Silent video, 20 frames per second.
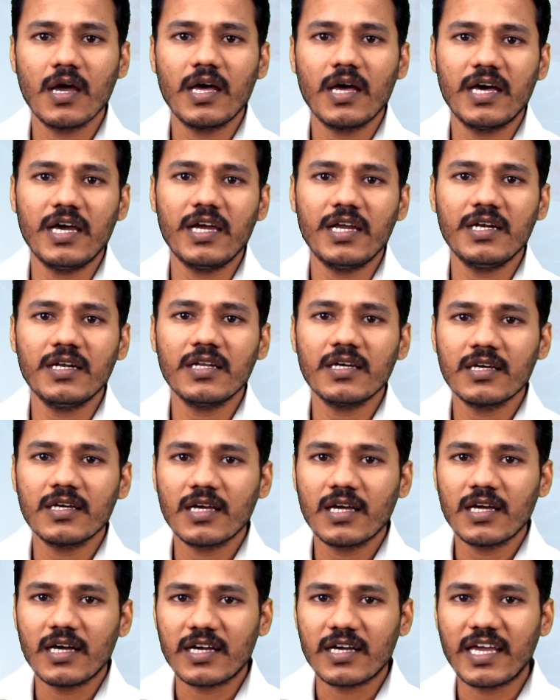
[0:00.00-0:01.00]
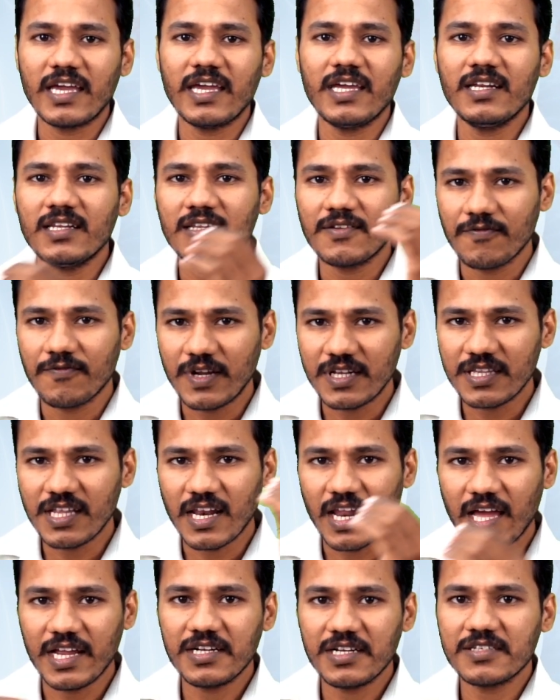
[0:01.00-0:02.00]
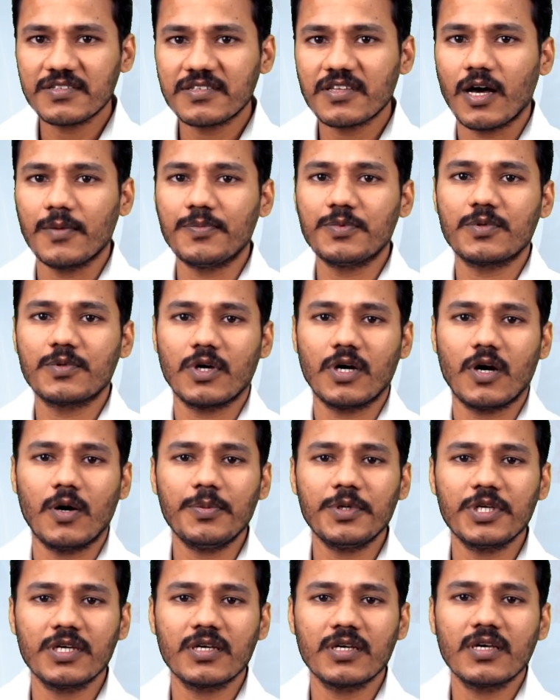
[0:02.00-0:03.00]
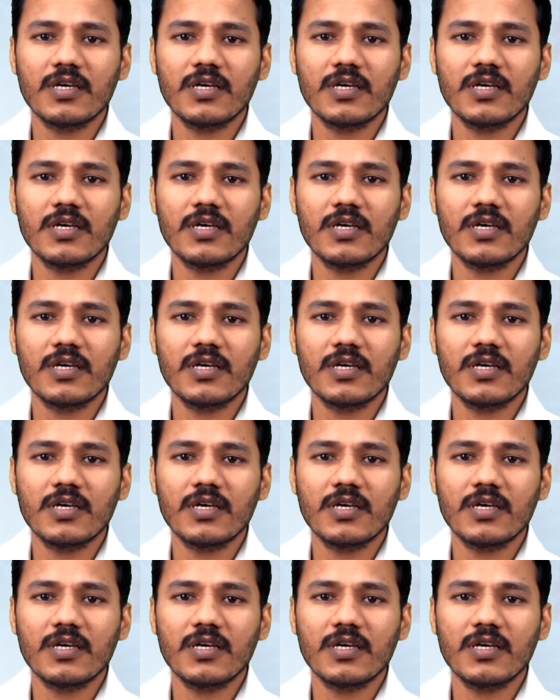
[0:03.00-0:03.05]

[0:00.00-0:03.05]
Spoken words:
and again when the light is absorbed,